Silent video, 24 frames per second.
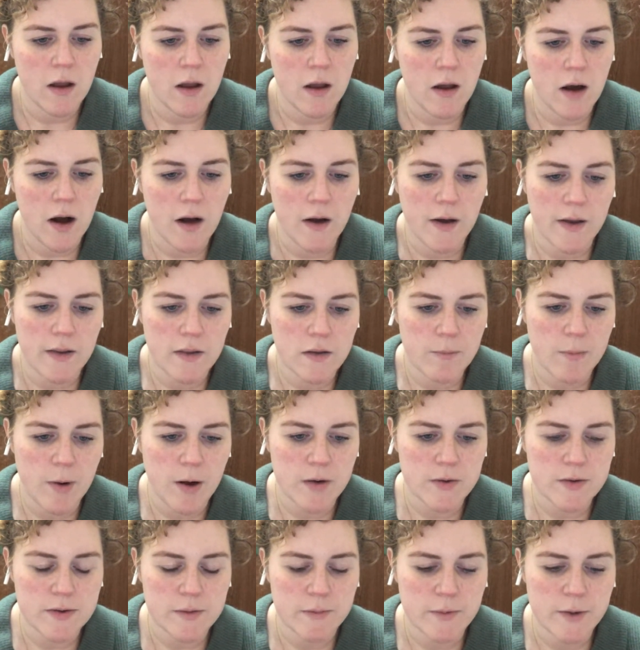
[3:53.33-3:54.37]
I'll get the
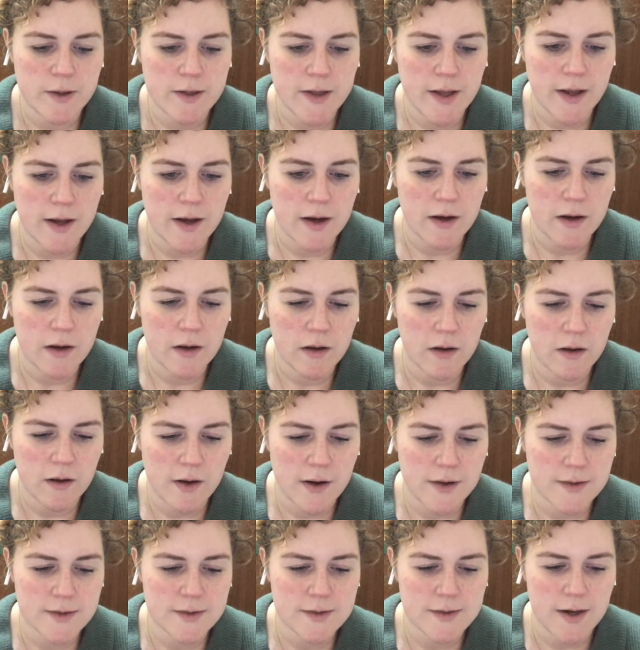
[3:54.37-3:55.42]
balsa wood here,
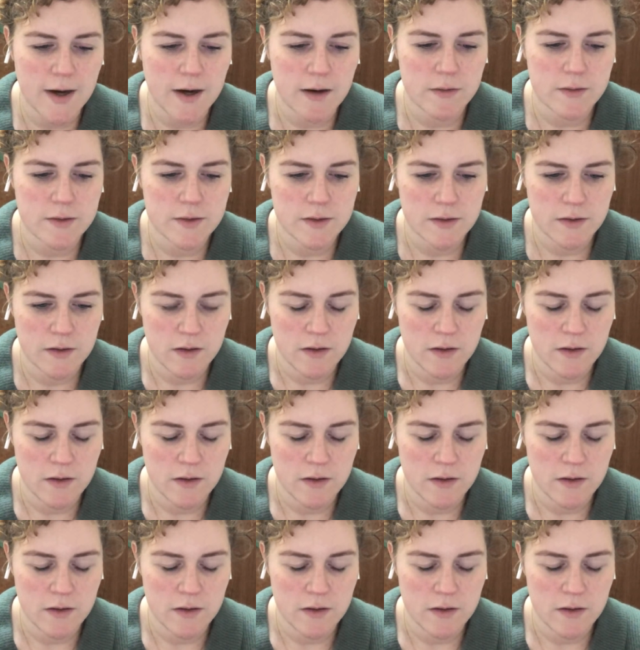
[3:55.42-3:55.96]
cut it out,